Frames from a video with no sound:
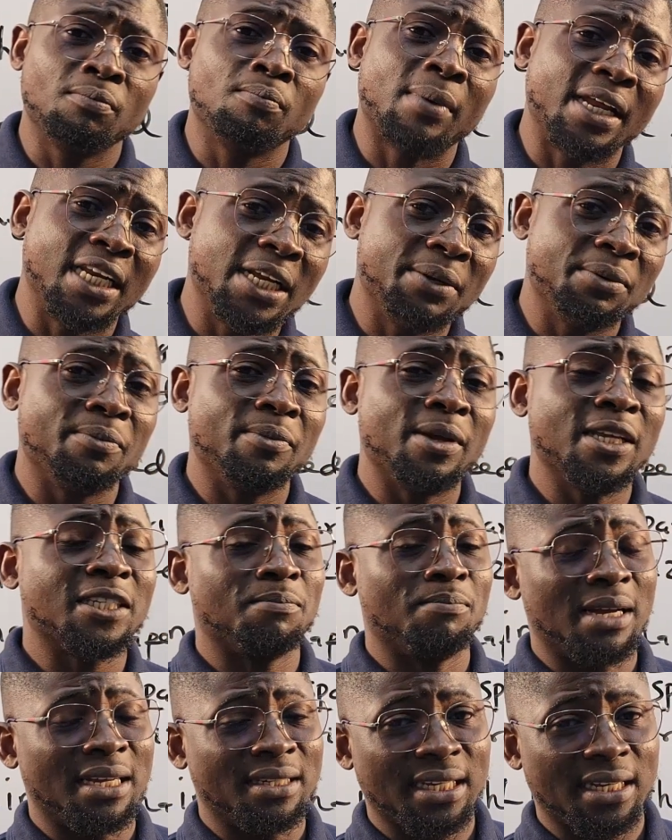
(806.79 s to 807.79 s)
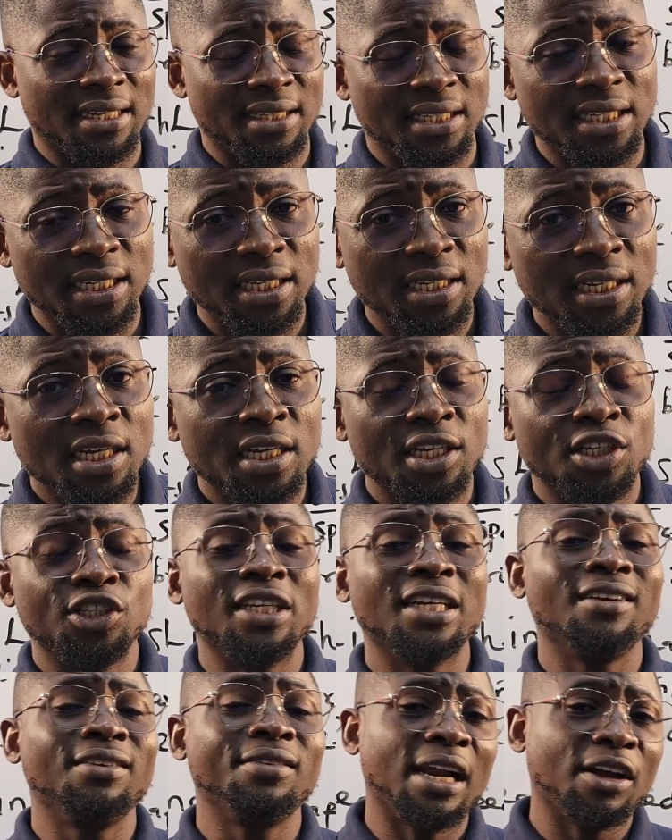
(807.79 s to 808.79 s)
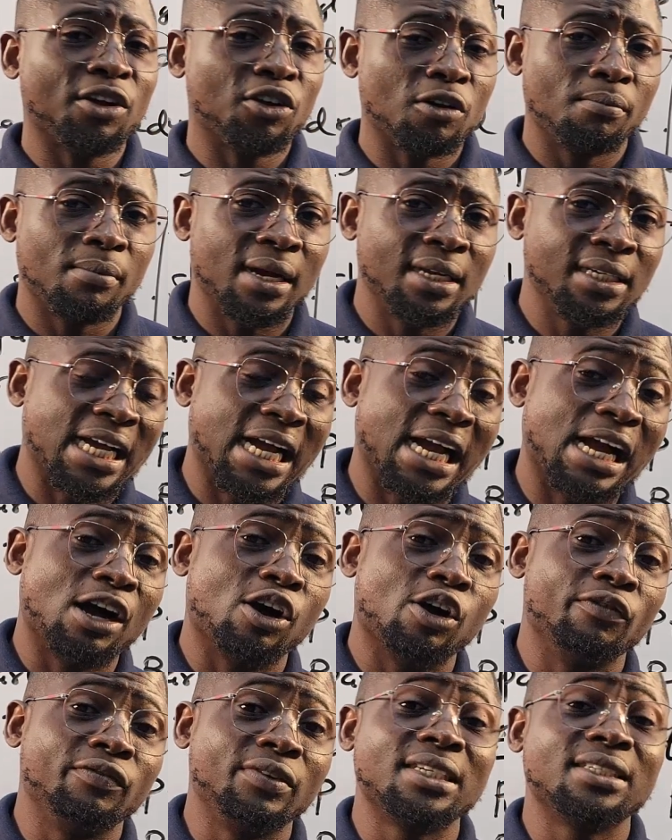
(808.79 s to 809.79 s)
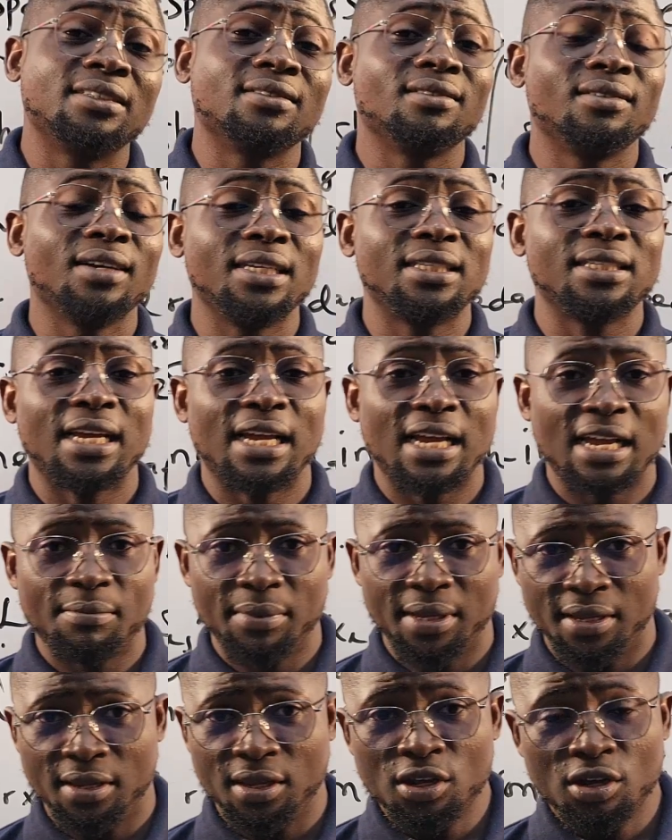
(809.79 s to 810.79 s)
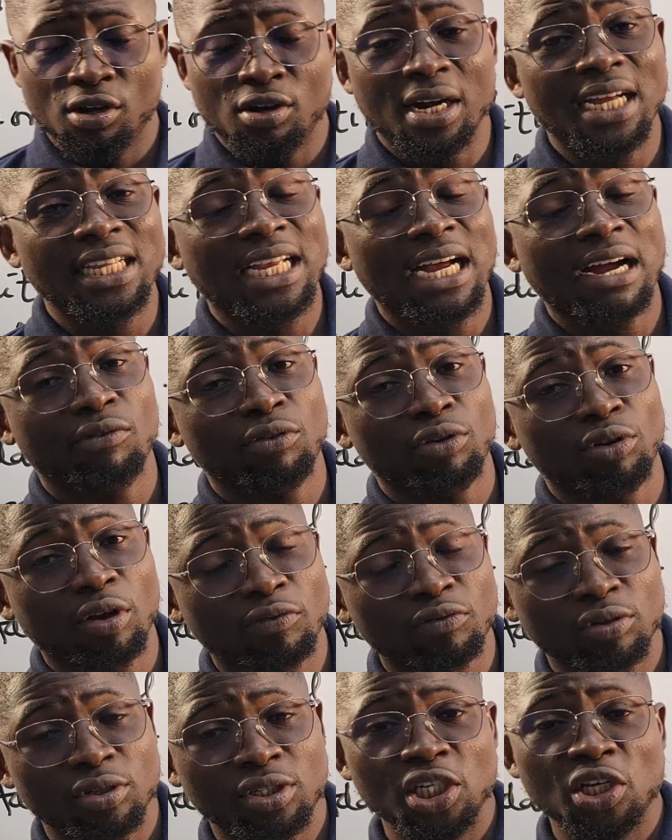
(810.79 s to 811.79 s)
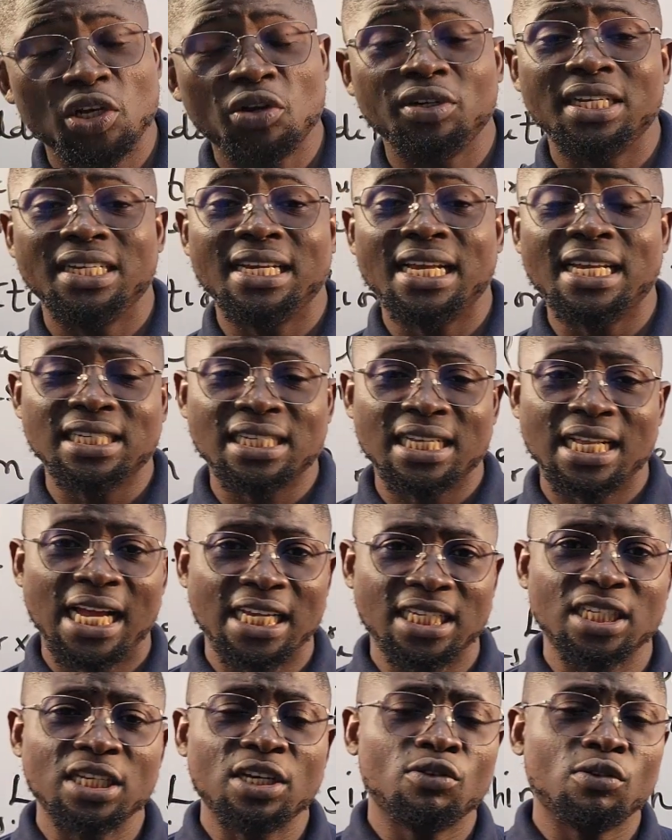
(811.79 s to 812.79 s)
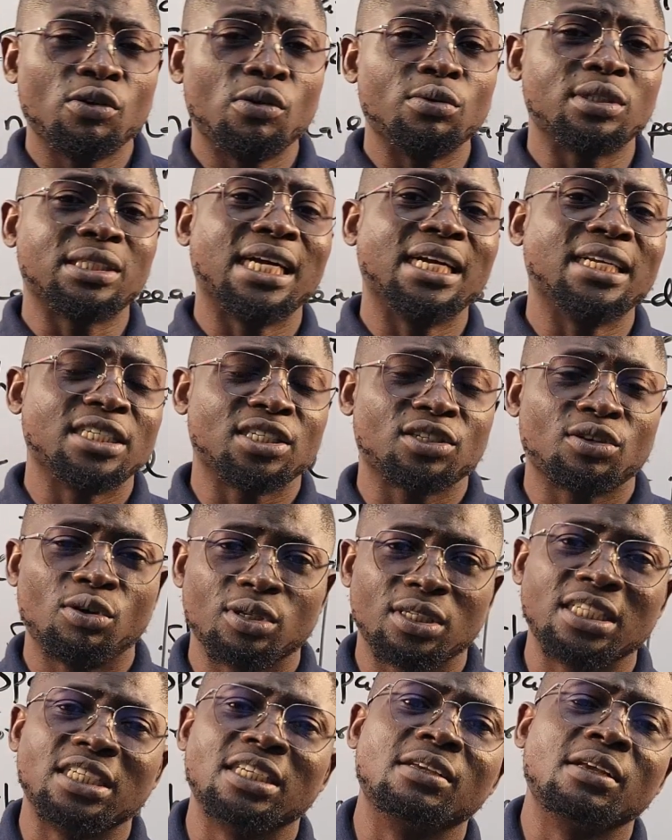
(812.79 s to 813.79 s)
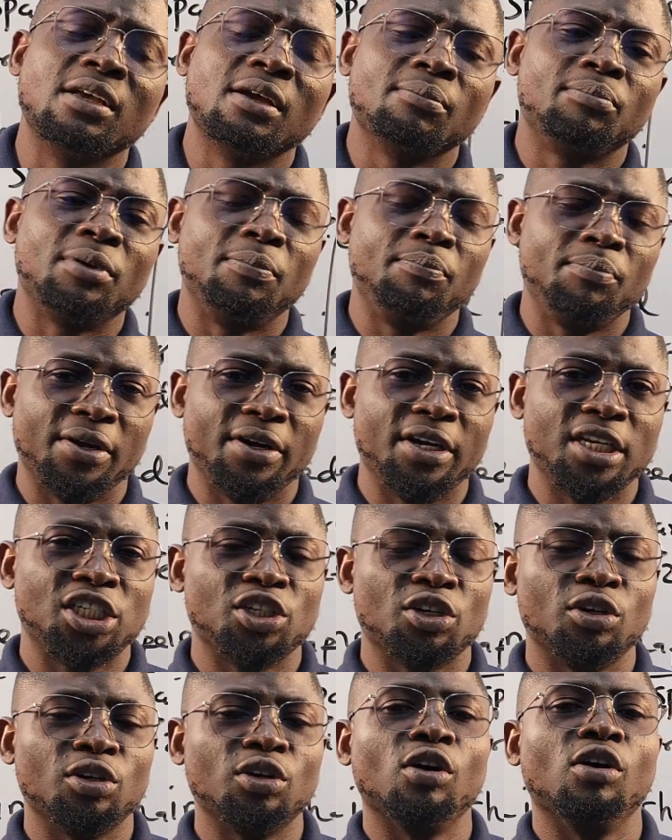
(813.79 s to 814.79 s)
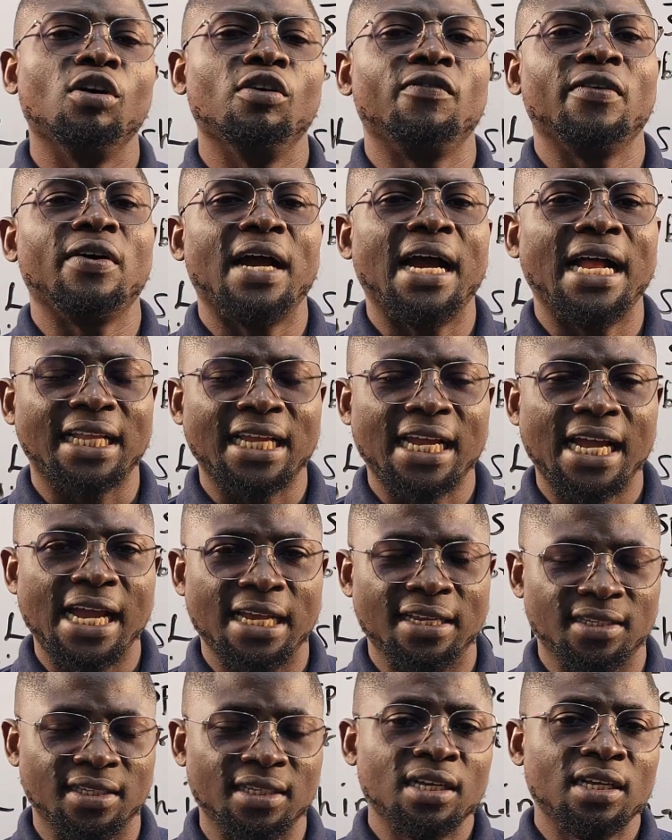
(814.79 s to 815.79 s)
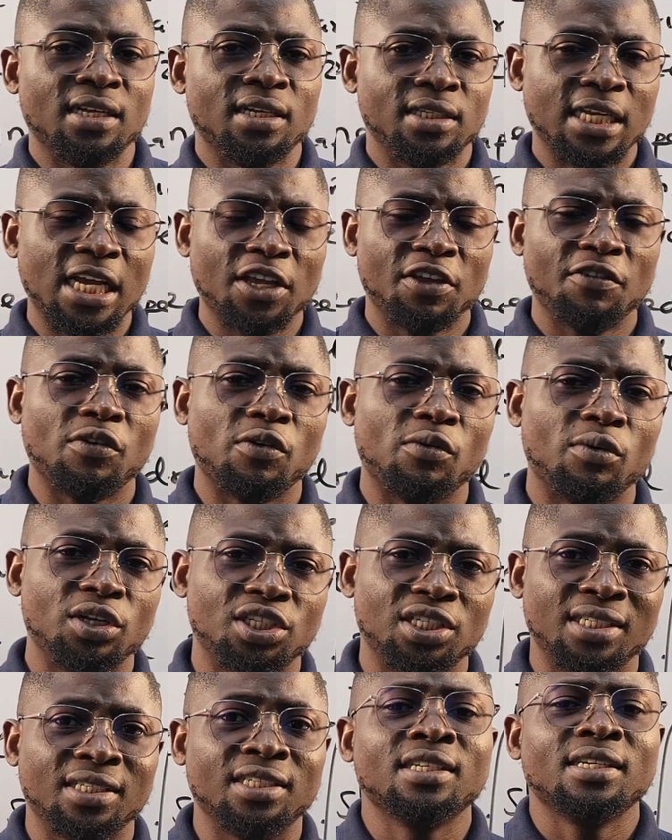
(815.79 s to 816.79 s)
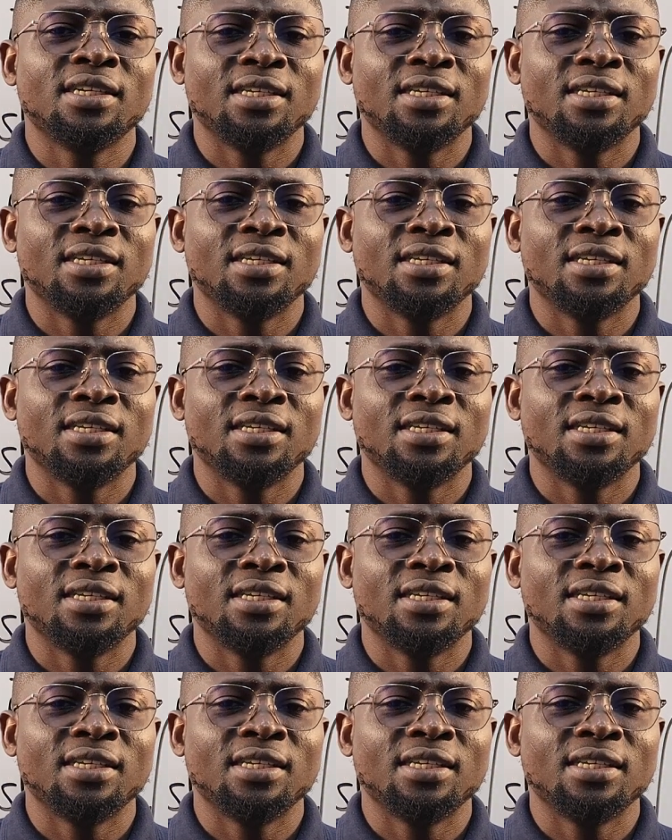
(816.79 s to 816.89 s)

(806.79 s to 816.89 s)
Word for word: My name remains Master T, the Grand Commander of this great army, all right. I would love to see you in the next class where we'll start discussing preparation of alkynes. Thank you for watching.